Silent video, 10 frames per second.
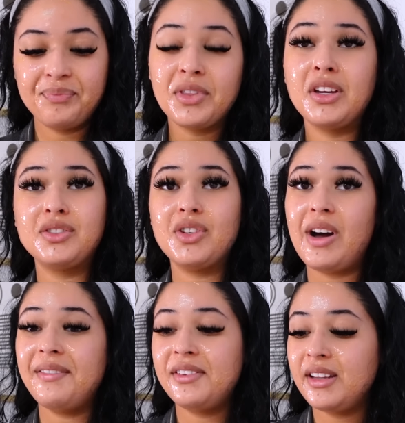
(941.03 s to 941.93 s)
So
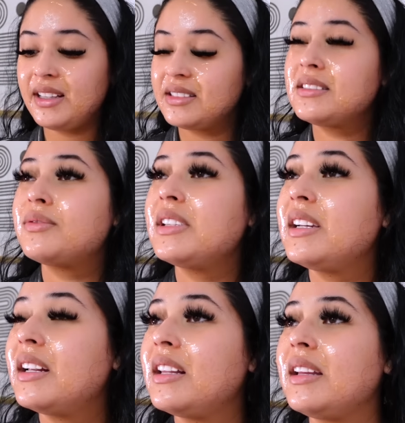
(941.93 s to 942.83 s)
I feel like this is really
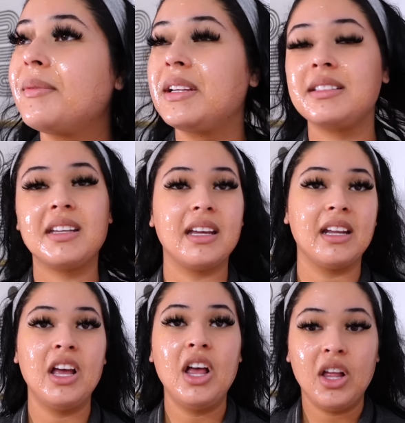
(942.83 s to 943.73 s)
gonna leave my
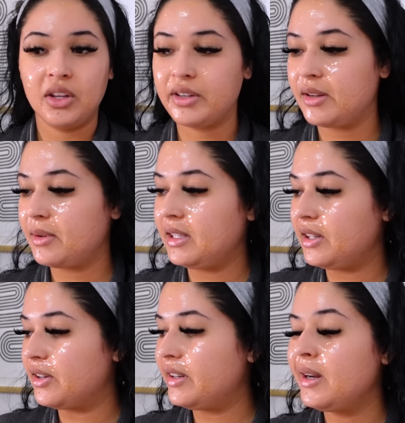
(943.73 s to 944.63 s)
skin looking really
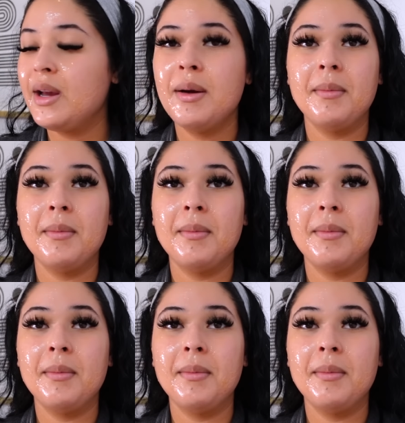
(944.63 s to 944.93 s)
good.